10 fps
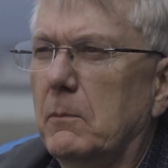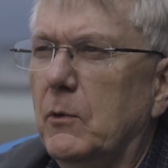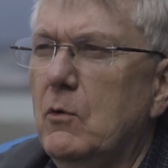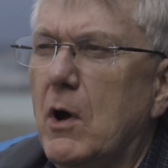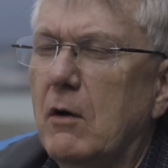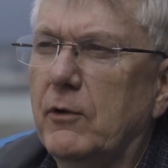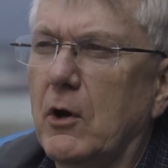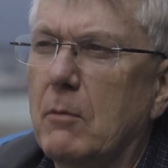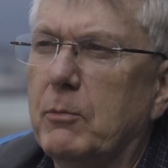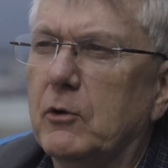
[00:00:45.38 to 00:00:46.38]
you have the
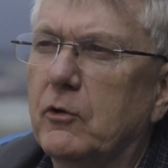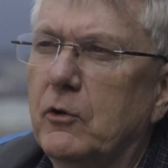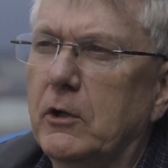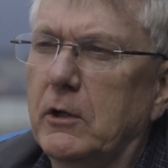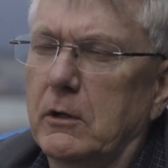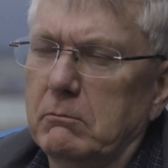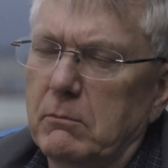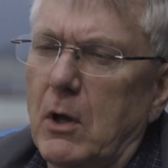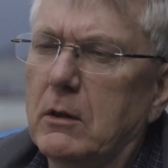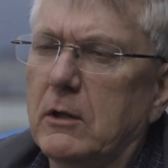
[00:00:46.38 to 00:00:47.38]
opportunity,
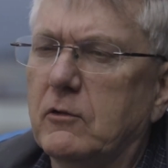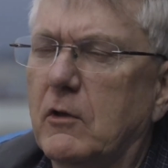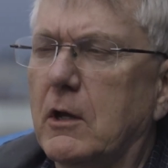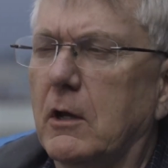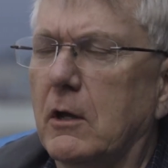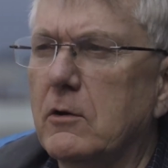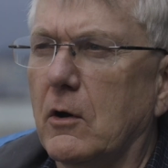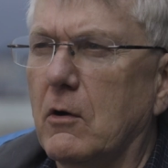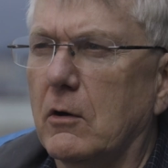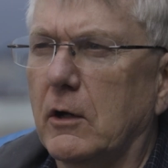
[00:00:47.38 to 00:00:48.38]
let's take an
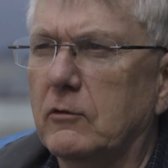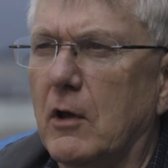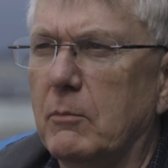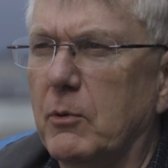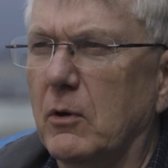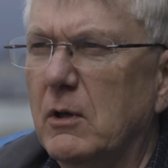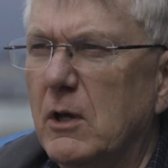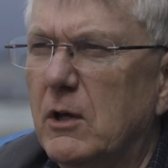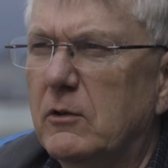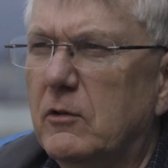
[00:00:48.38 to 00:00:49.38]
underground example,
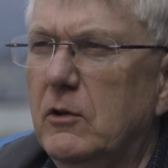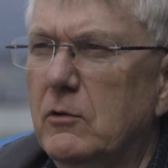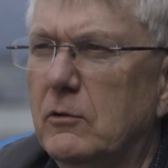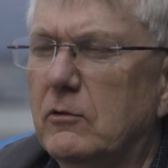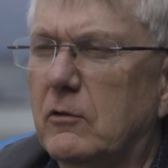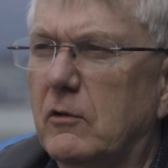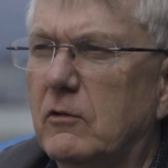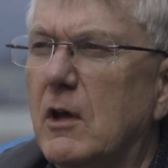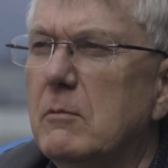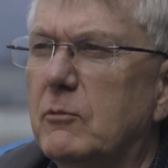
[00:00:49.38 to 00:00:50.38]
to use the
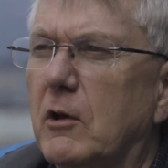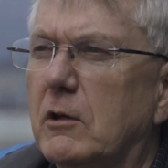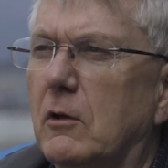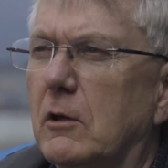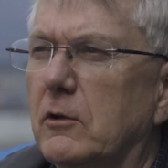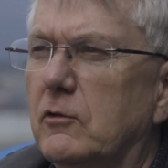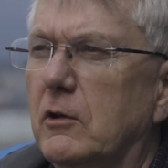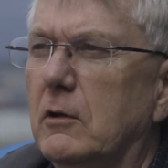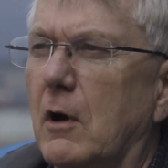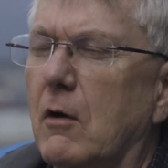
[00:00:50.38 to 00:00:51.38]
same
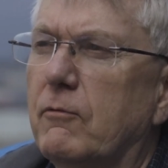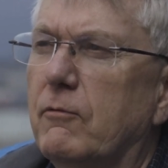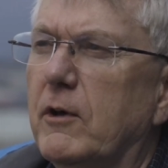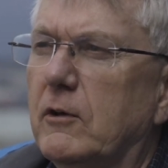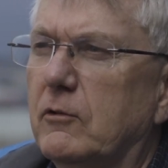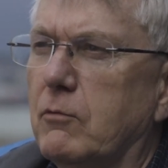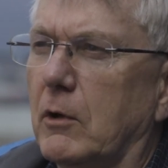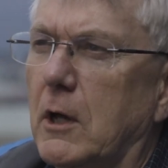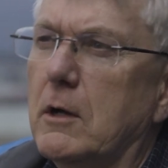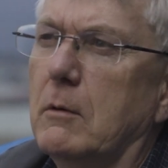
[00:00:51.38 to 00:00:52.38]
technology of fixed,
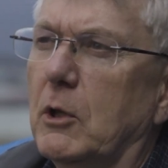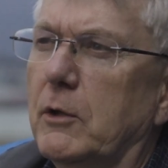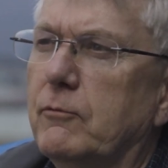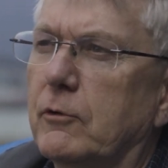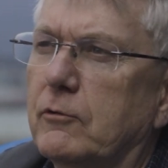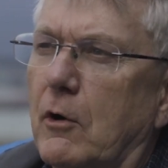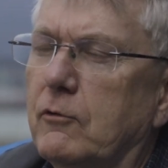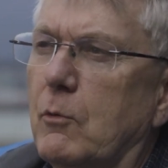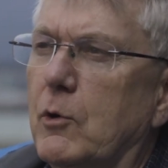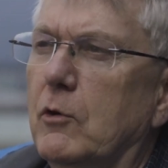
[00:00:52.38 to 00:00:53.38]
reliable
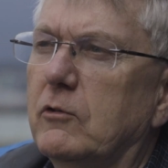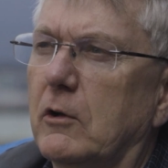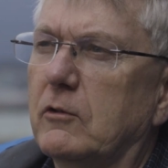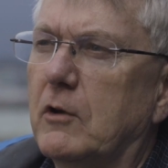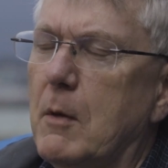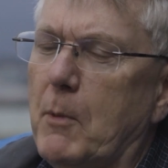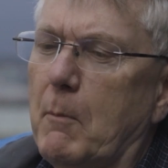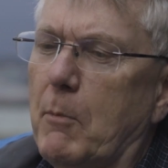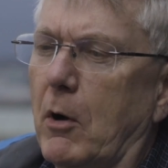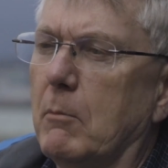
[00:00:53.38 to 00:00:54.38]
infrastructure we use in a skip
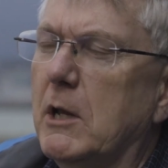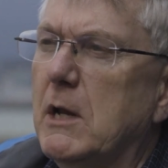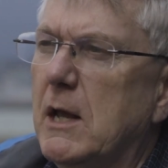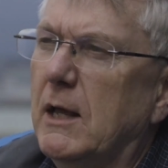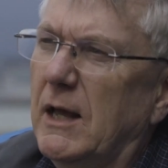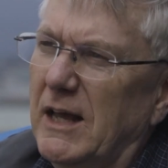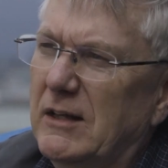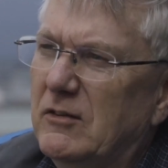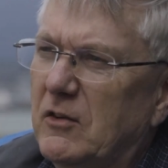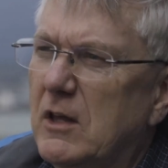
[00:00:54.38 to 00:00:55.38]
compartment
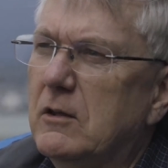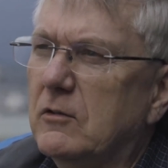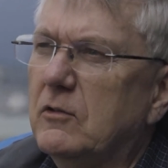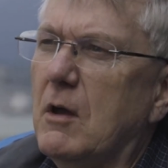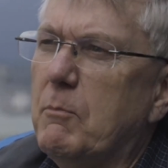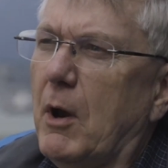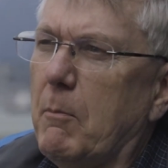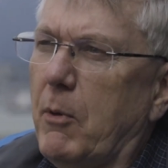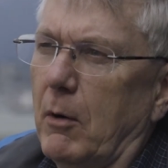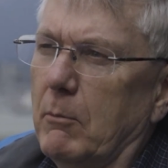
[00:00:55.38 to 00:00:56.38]
and send the skip
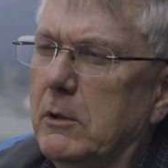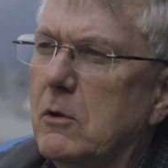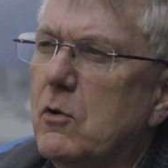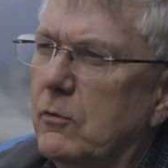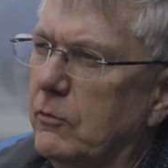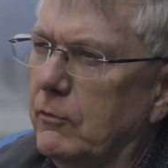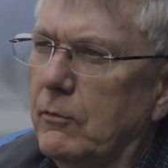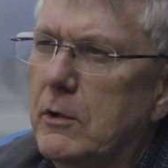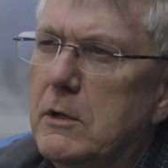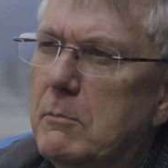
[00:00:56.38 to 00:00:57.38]
compartment
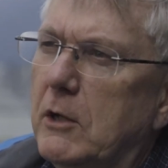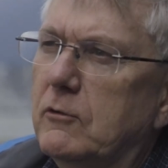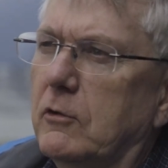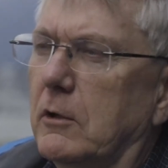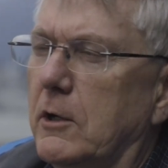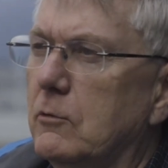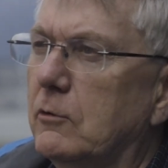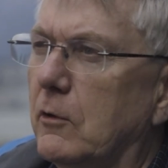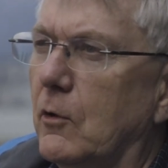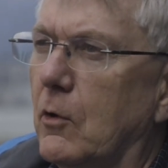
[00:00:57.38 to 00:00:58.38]
three-dimensionally out
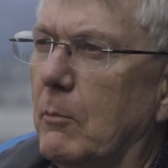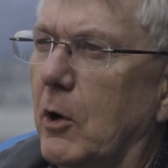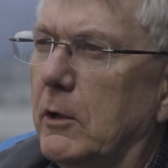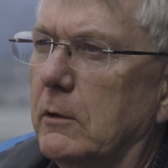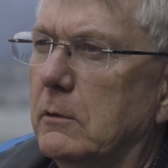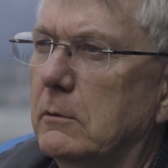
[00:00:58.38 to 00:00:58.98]
to the ore body,